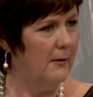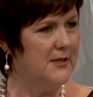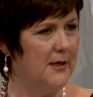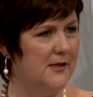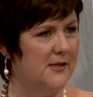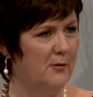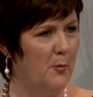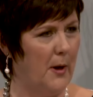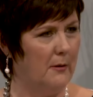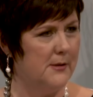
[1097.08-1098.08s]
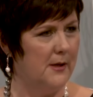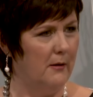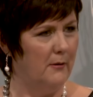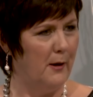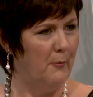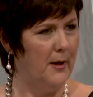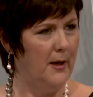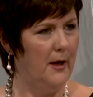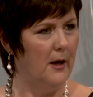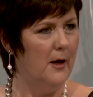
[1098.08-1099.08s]
I was telling Sue about it on our way
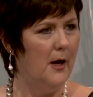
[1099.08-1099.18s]
here.